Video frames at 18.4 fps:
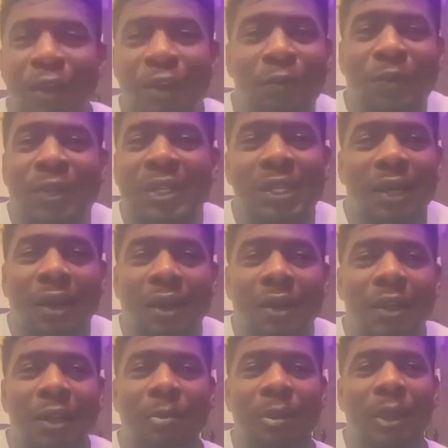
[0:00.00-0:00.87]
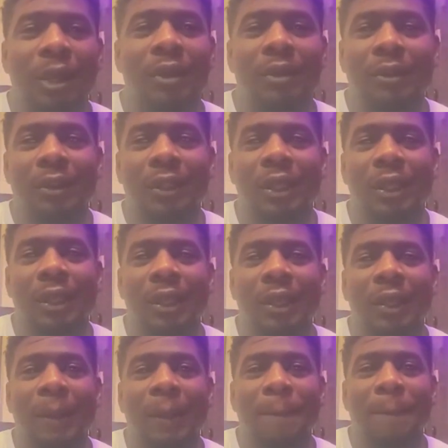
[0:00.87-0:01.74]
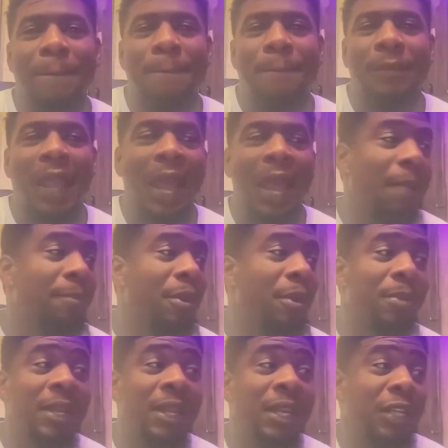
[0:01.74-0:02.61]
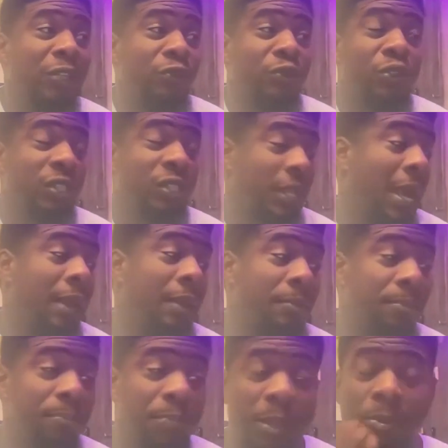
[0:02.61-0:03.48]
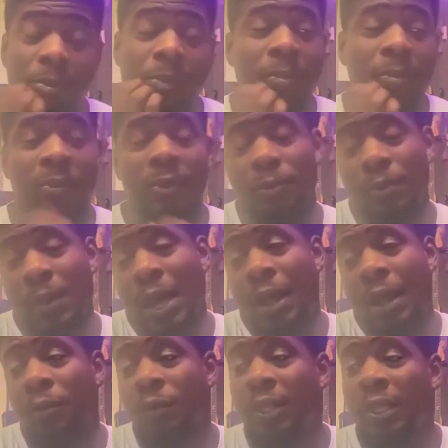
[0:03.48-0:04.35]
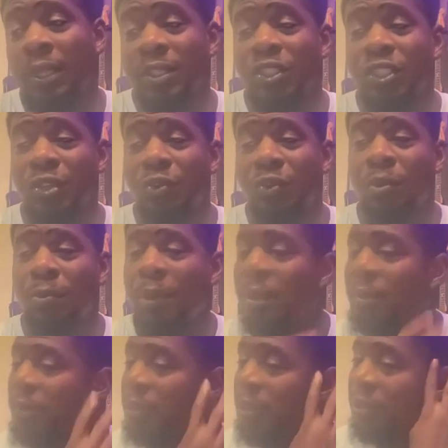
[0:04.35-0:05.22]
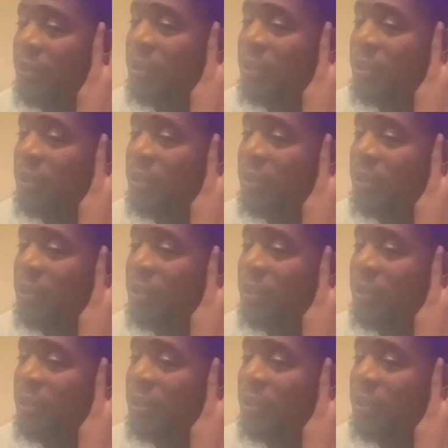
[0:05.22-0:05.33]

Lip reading: we talking about? Like, I remember niggas was people. I don't think the general public know this,